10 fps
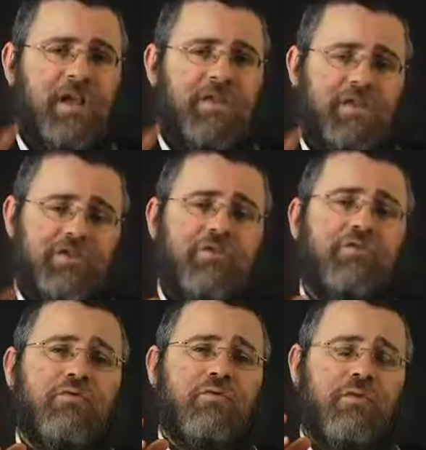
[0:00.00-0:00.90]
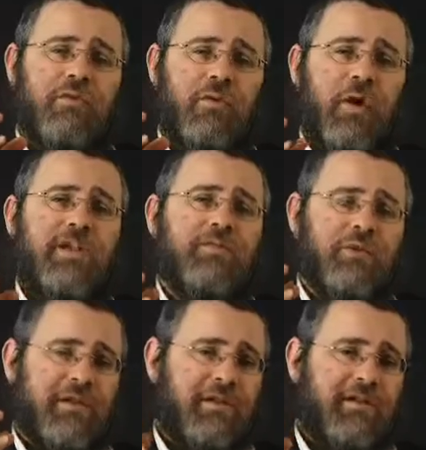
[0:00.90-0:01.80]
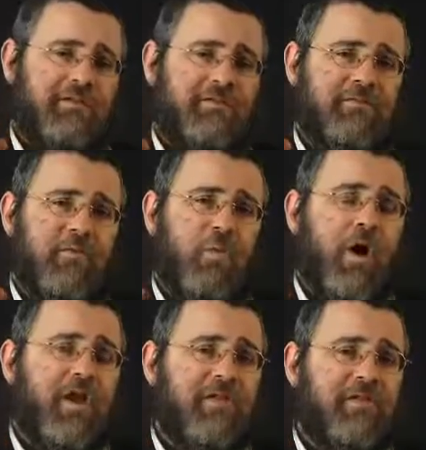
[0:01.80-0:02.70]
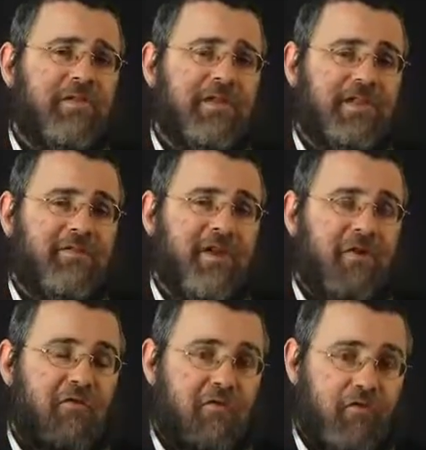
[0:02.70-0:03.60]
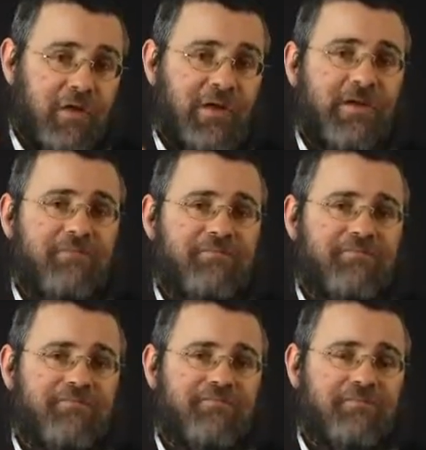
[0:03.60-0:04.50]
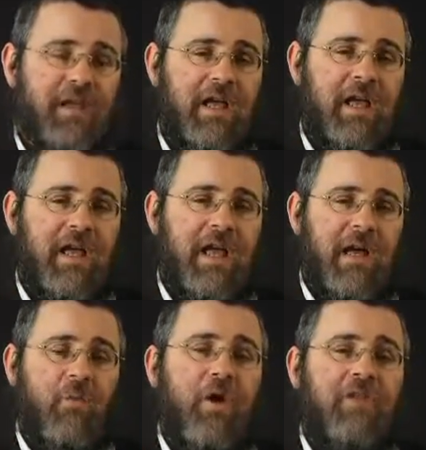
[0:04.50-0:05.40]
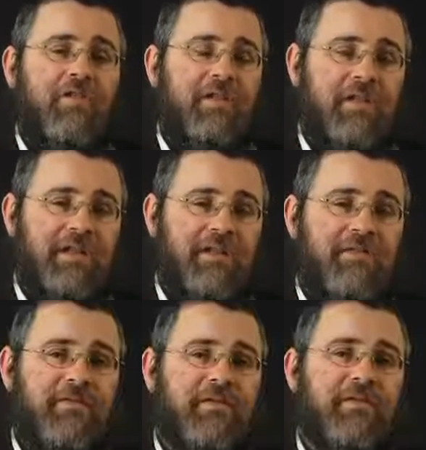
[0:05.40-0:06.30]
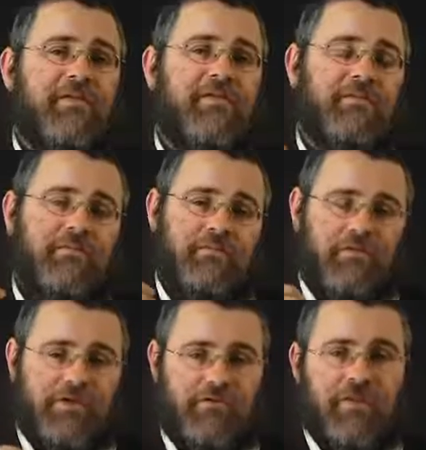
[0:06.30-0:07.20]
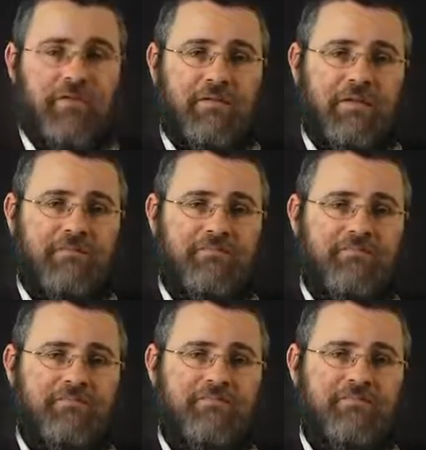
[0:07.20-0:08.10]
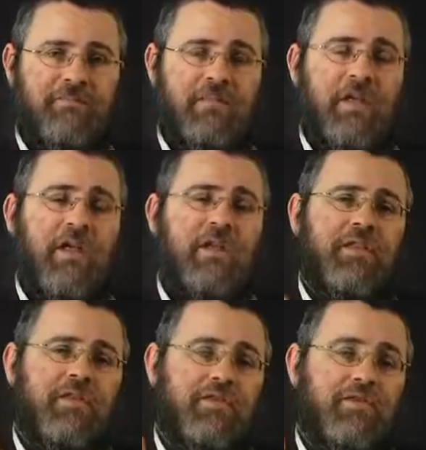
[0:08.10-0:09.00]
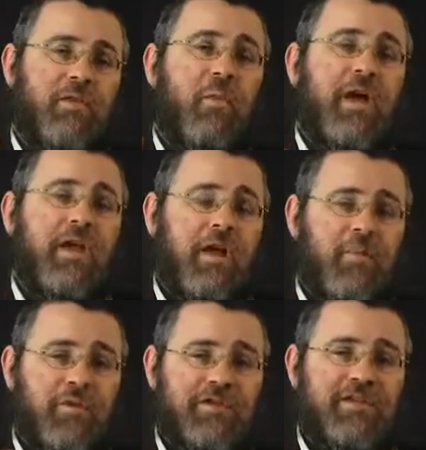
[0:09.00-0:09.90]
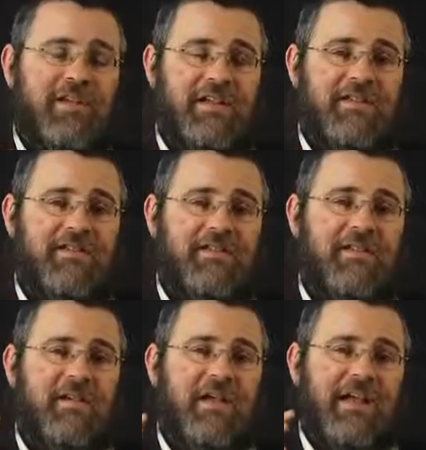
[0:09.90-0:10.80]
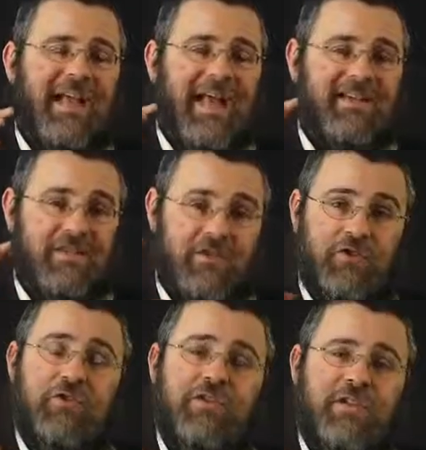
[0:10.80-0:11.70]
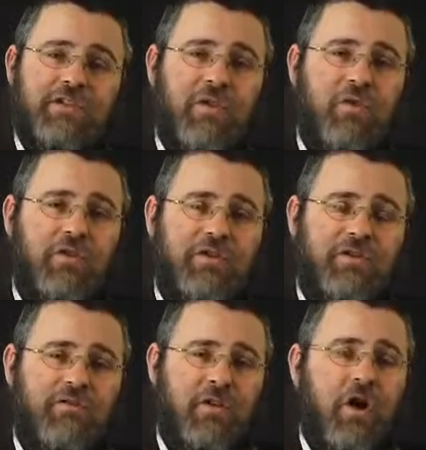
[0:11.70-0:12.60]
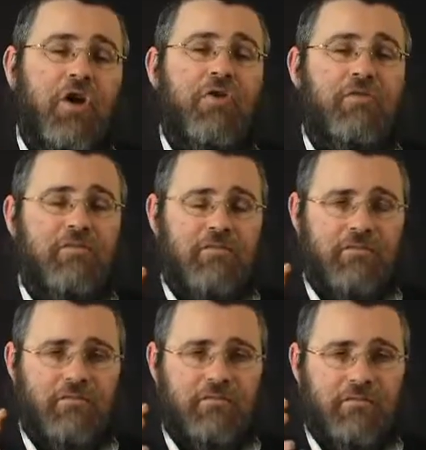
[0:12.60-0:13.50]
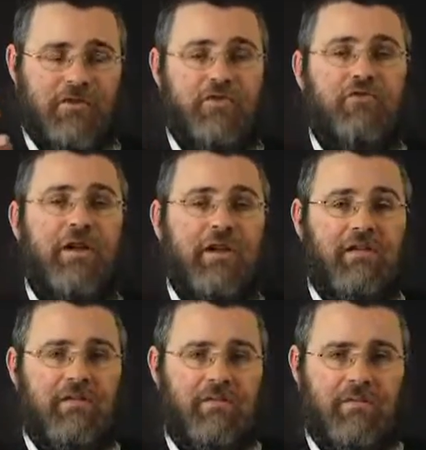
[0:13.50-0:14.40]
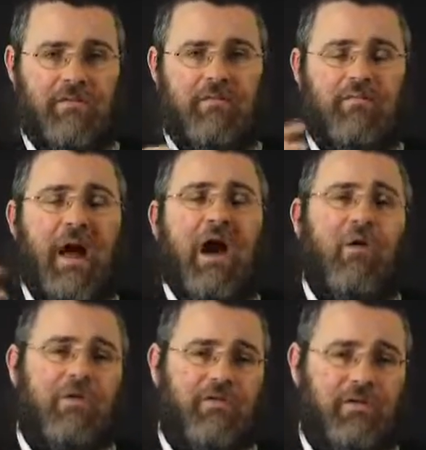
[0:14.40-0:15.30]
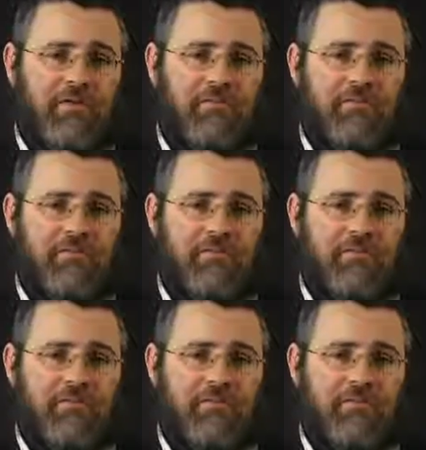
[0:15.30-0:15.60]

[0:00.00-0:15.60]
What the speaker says: There's two ways we can live. One is to live freely, and one is to live restrictively. There is the way a person is as a sus, as a horse, an unrestrained, powerful